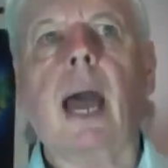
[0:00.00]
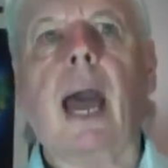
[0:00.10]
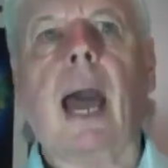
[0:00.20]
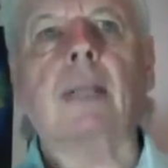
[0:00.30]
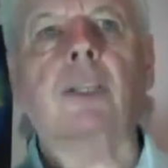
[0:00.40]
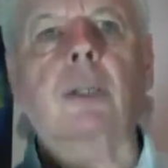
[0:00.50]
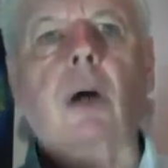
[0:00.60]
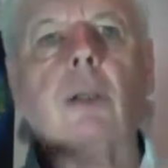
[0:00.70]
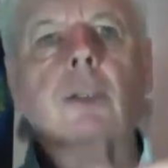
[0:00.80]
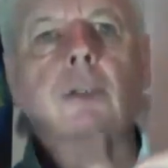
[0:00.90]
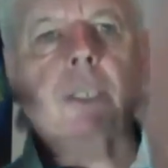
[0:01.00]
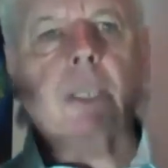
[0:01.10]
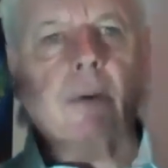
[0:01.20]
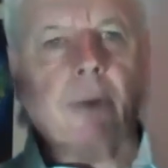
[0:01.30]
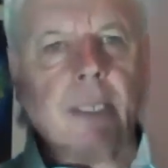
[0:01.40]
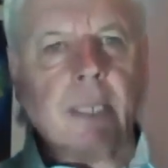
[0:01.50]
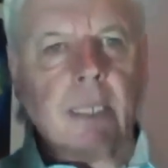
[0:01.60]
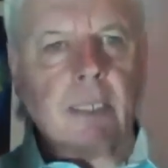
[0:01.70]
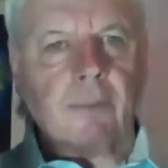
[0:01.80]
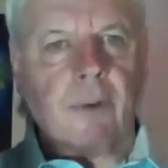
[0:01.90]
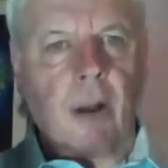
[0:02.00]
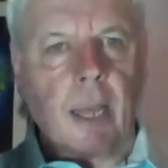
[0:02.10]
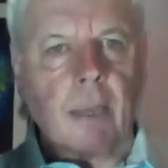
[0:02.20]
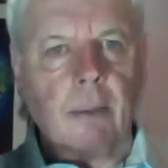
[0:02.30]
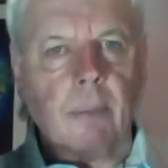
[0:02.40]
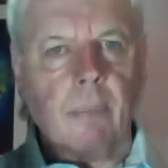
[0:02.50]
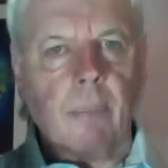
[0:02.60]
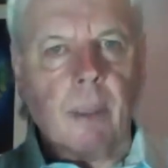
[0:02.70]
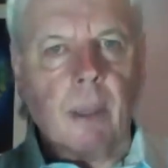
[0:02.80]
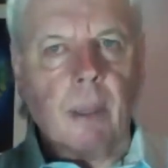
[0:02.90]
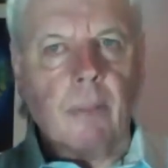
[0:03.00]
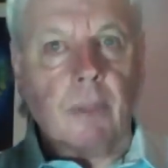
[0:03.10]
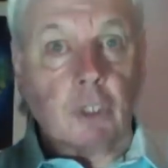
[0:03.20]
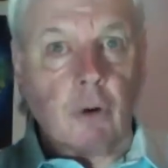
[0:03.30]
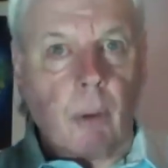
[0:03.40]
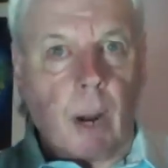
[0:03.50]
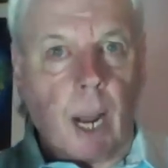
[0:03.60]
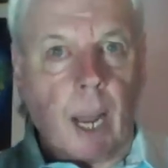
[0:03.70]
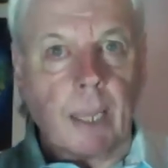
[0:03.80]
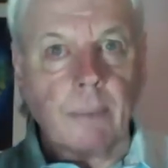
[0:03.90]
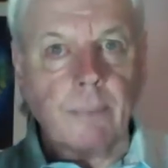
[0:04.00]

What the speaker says: and start to self-identify the true I,